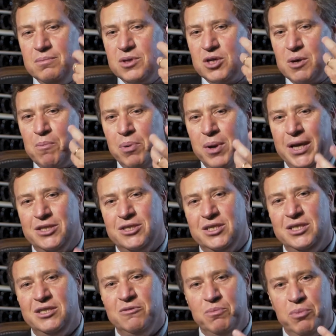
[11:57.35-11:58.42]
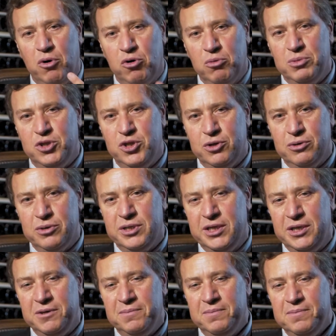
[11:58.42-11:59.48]
complexities of bottle
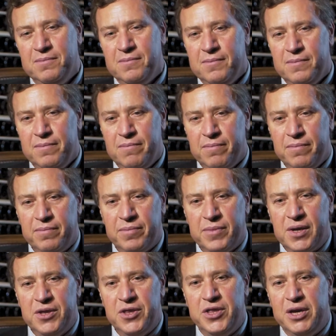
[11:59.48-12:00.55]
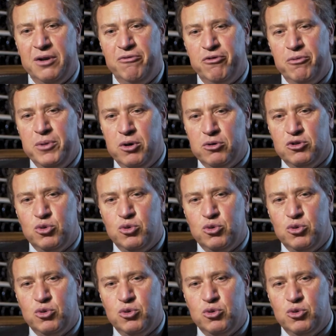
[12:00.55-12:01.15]
maturity. Then from your